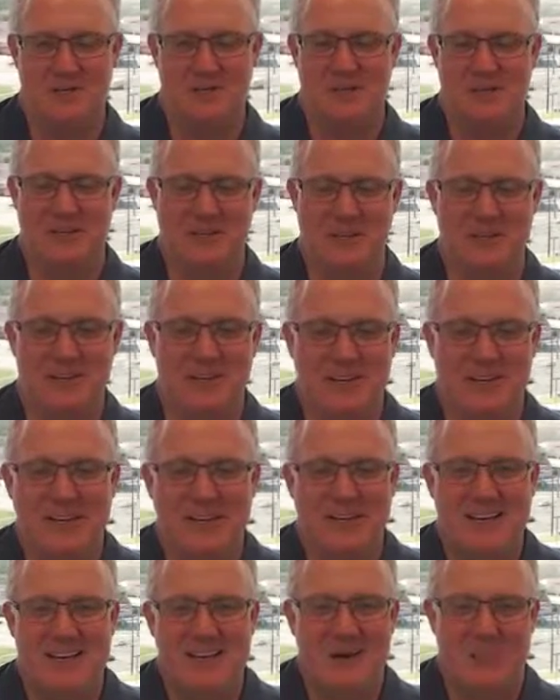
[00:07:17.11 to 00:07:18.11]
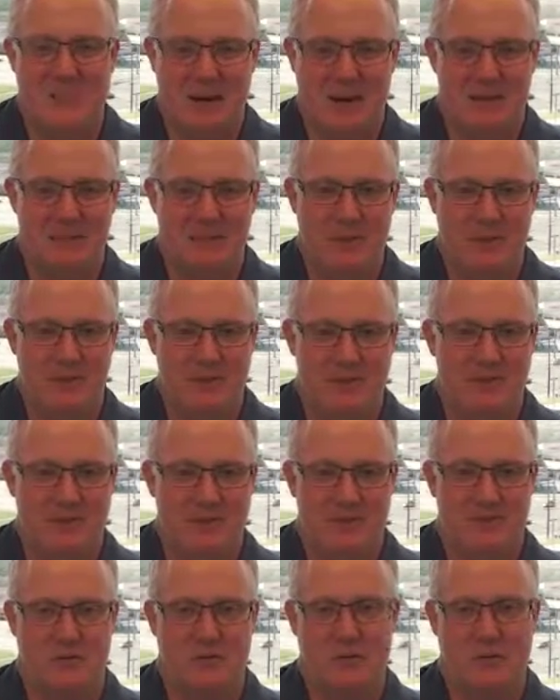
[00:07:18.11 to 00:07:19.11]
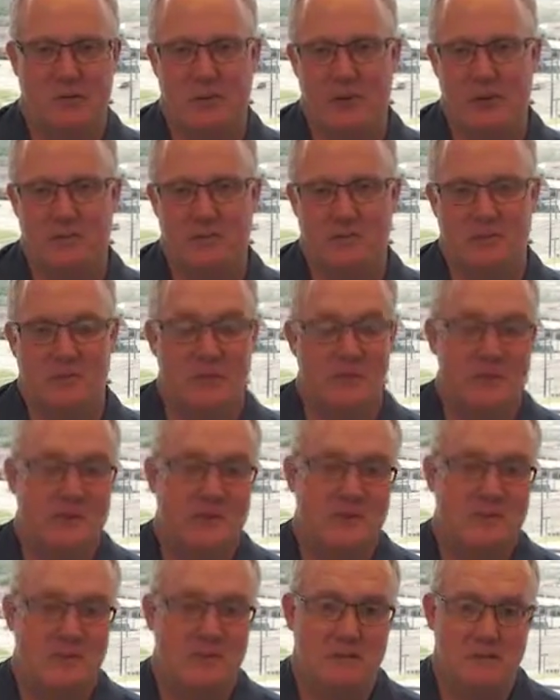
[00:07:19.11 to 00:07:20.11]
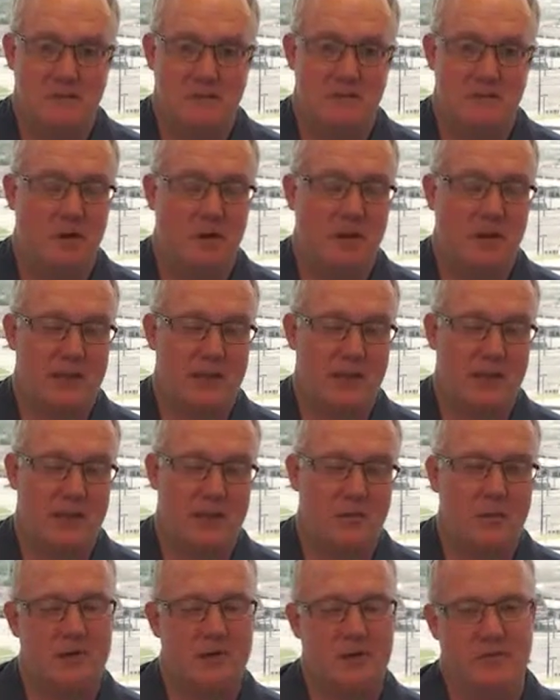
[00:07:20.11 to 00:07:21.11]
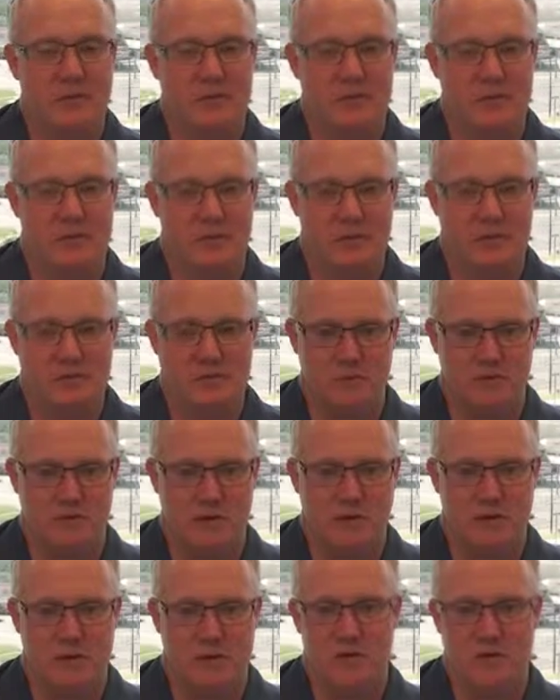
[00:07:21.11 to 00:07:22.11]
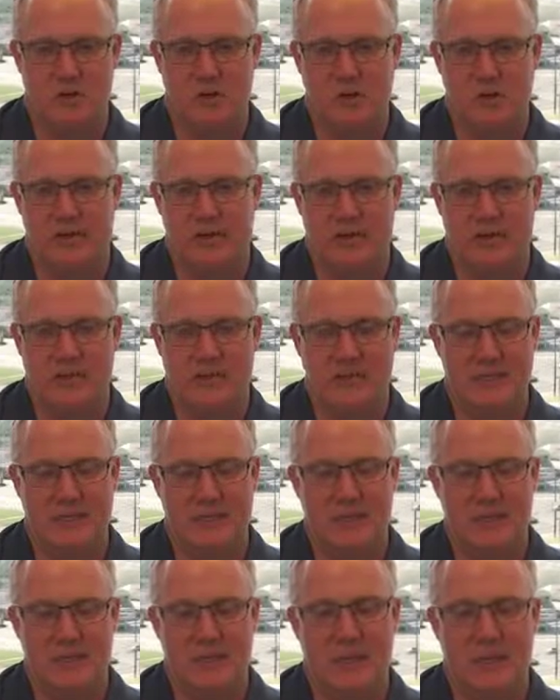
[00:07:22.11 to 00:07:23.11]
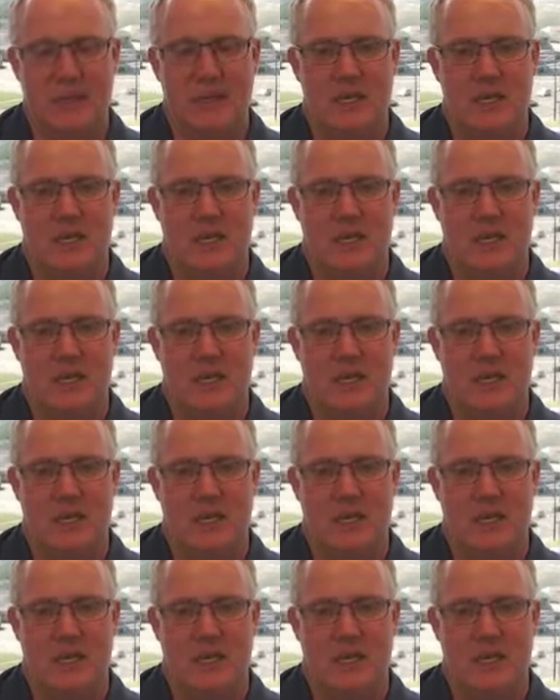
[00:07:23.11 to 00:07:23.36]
So, but I've been there several times. There's been like a couple different times that we've gone during Thanksgiving.